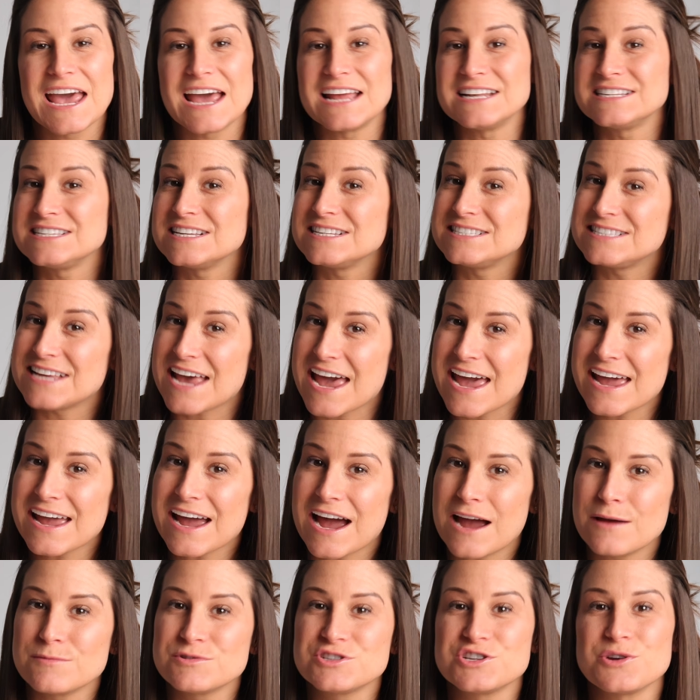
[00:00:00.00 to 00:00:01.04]
and
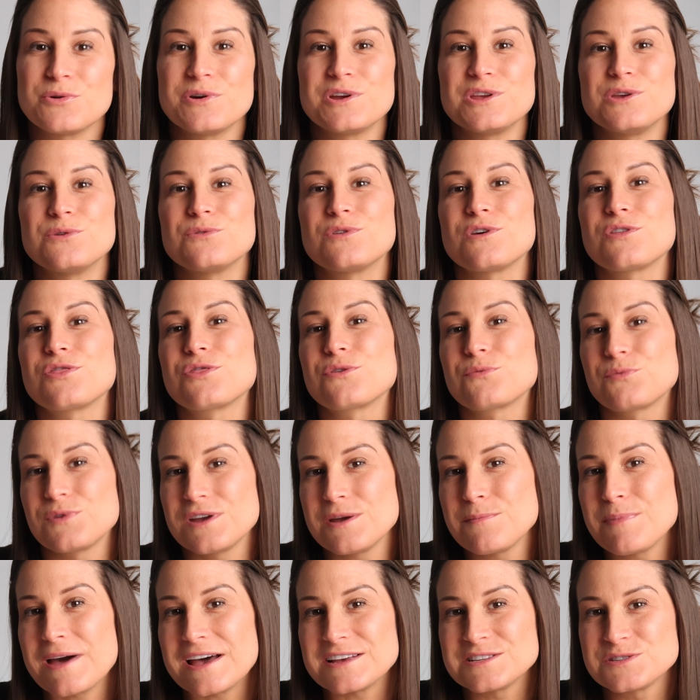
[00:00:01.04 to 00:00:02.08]
today I'm showing you the
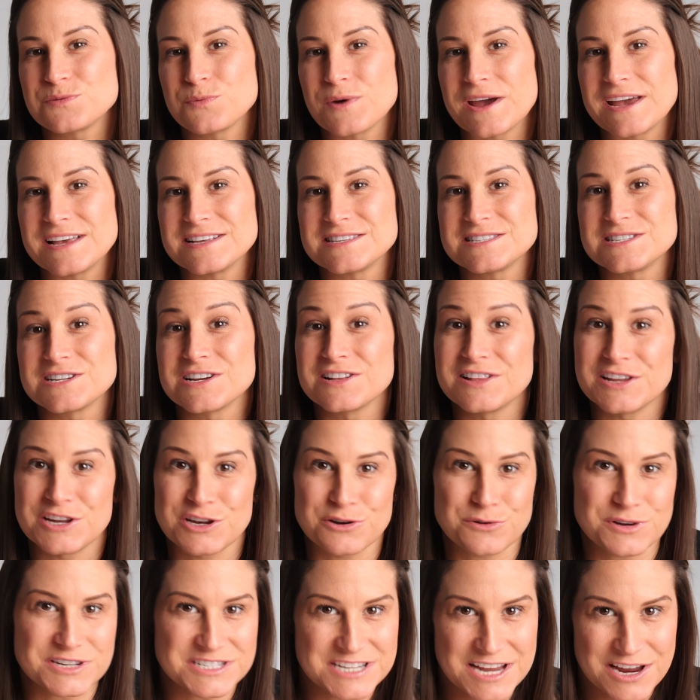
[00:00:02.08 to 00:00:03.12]
3 best ways to
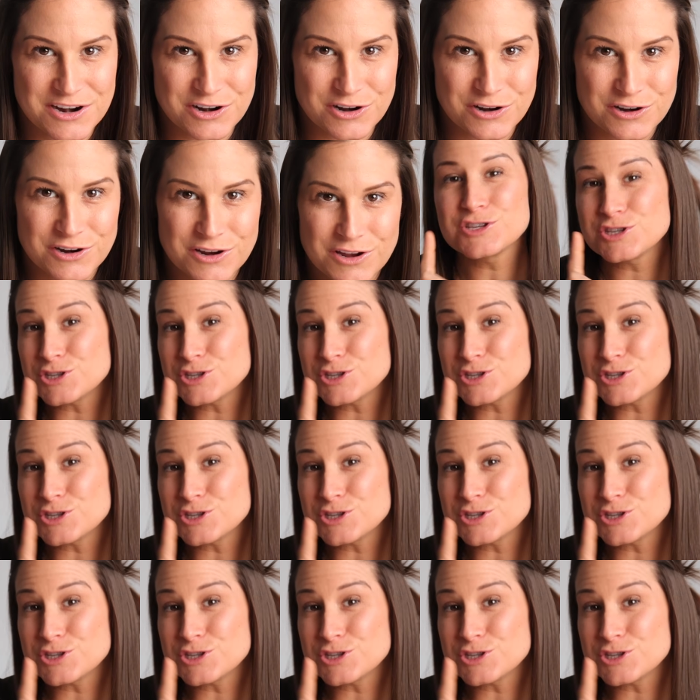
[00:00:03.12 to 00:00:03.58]
clean your retainer,